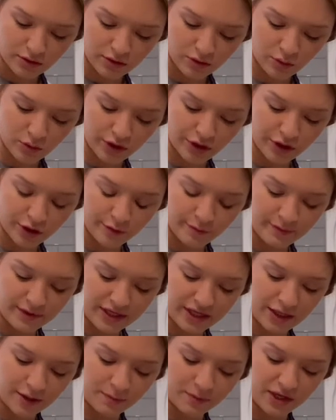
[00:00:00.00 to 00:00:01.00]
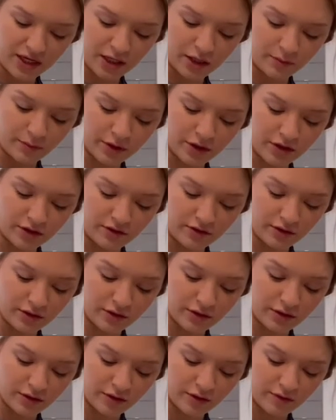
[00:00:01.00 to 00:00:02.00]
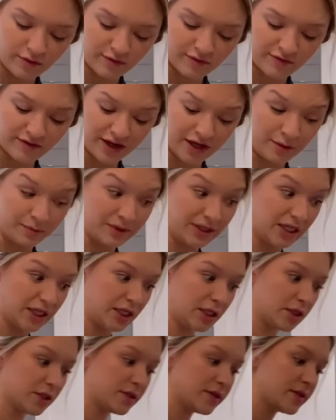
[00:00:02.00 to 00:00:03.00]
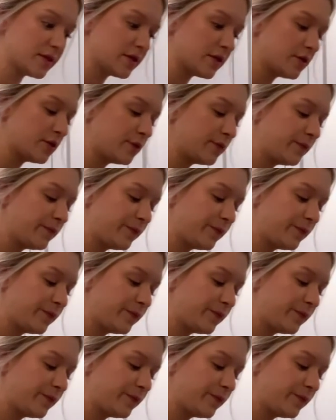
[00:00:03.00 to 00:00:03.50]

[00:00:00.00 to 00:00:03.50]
We are a big peanut butter family, so